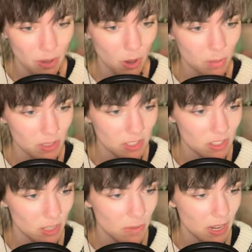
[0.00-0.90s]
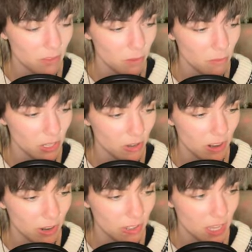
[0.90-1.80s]
Oh my gosh, there's so many of them running
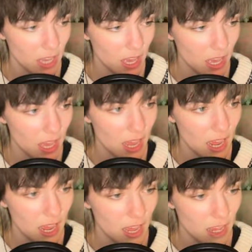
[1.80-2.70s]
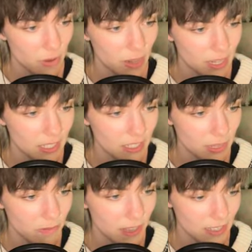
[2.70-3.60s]
around. Uh, quick, I need to get
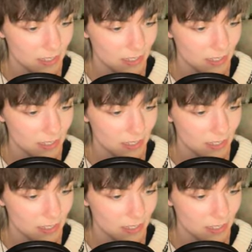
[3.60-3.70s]
them fast.